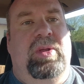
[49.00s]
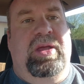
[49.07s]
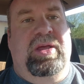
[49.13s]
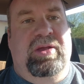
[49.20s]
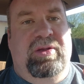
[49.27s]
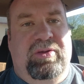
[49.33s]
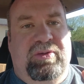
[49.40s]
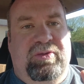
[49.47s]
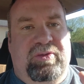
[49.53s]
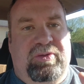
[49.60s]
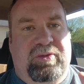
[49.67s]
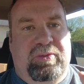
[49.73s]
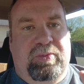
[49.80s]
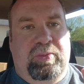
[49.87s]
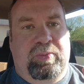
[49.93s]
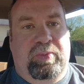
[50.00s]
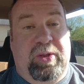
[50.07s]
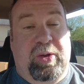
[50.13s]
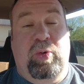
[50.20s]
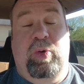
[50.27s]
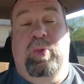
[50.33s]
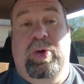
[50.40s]
they're
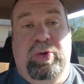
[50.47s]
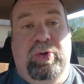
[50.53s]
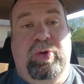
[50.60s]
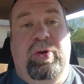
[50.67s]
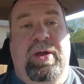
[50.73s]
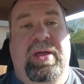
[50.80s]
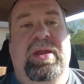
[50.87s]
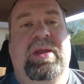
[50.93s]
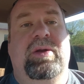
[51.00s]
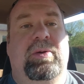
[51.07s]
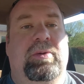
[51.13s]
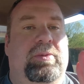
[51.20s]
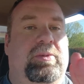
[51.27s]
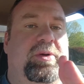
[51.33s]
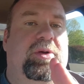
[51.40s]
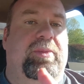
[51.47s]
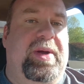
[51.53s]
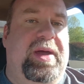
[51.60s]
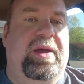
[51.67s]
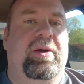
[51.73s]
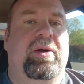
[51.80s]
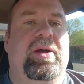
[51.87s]
going to run your credit, they're going to run your
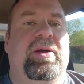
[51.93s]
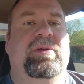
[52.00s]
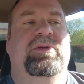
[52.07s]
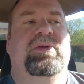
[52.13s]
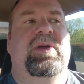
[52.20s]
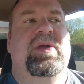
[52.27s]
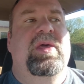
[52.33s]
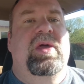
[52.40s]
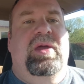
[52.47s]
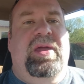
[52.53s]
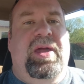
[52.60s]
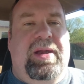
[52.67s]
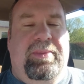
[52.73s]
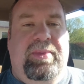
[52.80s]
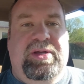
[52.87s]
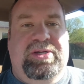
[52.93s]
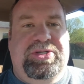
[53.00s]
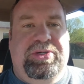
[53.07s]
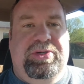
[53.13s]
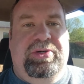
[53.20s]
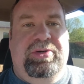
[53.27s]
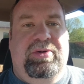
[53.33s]
background, kind of make
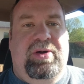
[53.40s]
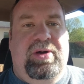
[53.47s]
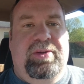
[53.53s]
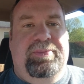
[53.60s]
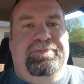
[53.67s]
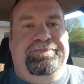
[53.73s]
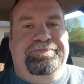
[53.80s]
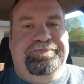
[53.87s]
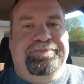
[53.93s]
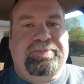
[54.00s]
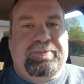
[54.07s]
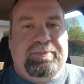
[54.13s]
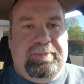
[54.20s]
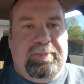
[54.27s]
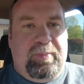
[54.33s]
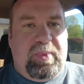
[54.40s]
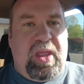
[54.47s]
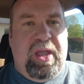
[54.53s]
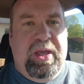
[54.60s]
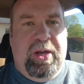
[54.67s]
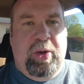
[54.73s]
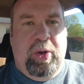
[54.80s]
sure you're not
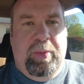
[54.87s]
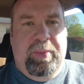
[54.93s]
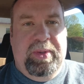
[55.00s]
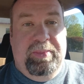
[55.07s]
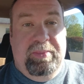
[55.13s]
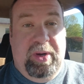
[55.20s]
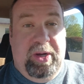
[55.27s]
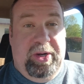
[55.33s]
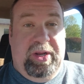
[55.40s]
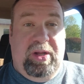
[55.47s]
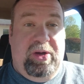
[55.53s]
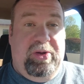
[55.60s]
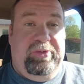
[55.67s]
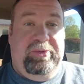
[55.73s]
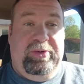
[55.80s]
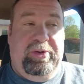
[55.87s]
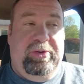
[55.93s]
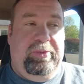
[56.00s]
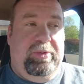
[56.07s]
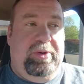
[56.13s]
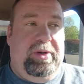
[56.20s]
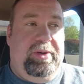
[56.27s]
going to be money laundering
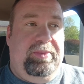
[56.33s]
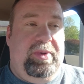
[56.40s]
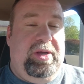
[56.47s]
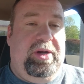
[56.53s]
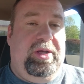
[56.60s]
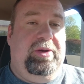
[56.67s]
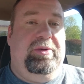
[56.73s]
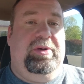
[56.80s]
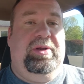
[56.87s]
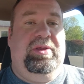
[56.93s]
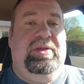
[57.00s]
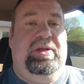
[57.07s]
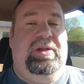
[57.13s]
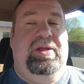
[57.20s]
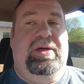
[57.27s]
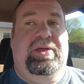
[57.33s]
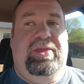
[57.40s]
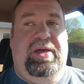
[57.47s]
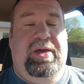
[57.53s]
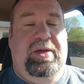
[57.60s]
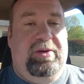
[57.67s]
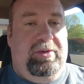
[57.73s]
or running money or anything like
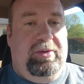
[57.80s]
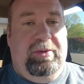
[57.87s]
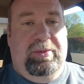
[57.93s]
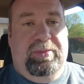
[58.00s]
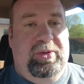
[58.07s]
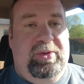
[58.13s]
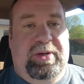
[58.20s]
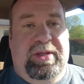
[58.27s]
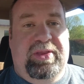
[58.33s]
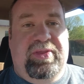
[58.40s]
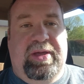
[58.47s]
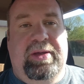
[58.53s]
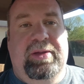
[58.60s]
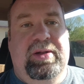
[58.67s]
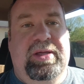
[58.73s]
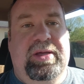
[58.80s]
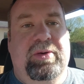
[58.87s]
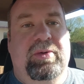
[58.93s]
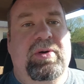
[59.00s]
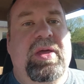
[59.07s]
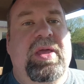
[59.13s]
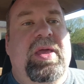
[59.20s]
that or doing anything
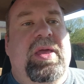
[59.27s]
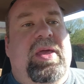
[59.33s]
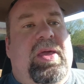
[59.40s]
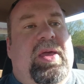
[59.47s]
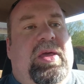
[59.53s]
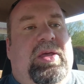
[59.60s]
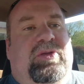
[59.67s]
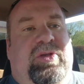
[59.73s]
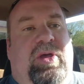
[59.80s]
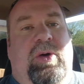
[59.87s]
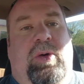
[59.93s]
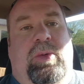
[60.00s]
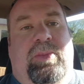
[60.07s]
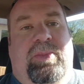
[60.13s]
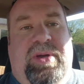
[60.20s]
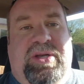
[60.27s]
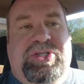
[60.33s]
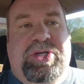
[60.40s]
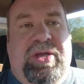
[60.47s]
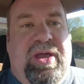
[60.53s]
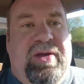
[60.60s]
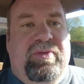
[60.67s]
illegal. So make
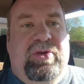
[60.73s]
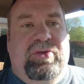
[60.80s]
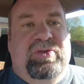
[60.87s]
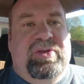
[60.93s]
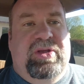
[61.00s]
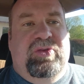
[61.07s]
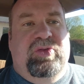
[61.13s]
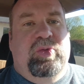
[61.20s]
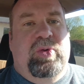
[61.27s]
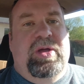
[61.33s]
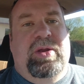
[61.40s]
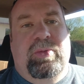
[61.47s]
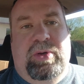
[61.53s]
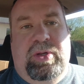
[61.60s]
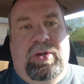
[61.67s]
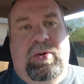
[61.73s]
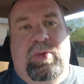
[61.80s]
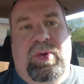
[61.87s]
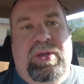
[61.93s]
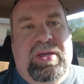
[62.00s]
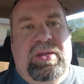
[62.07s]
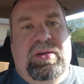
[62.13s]
sure you have those things ready when you
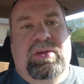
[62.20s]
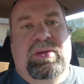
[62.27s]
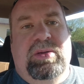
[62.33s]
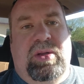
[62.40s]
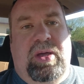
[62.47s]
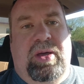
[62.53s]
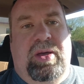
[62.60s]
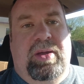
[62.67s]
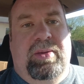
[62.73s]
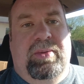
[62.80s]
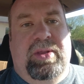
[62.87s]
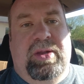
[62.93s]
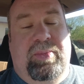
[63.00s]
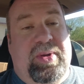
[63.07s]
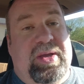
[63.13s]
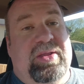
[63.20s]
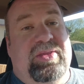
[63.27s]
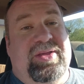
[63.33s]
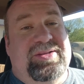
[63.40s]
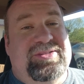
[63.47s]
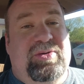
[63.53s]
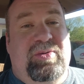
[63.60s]
go in. It'll make
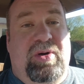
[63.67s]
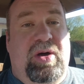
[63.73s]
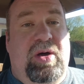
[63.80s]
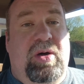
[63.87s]
things go a